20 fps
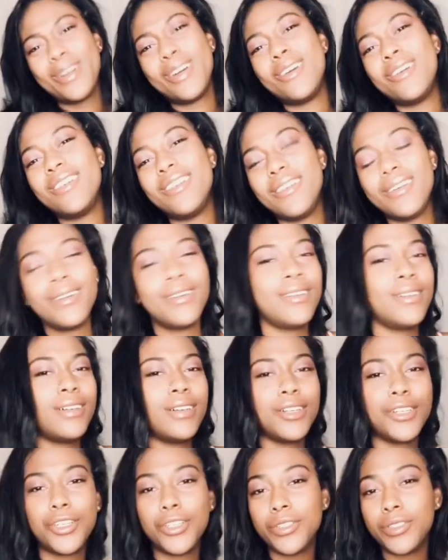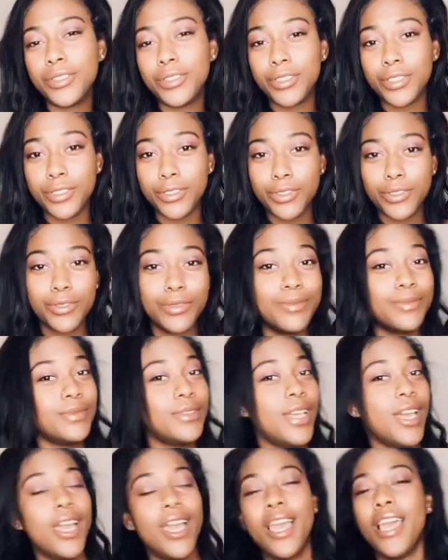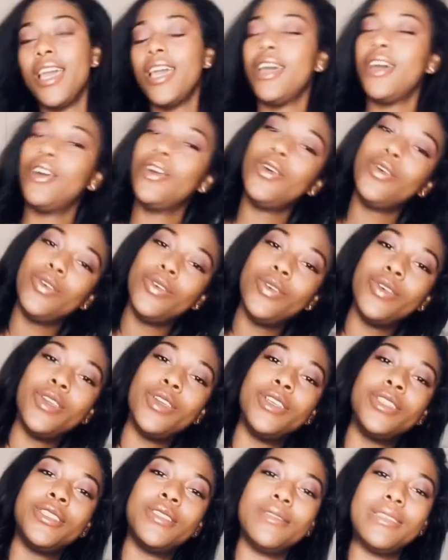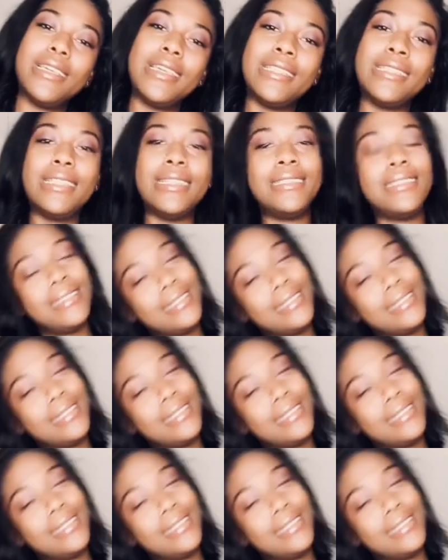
on? Who you sending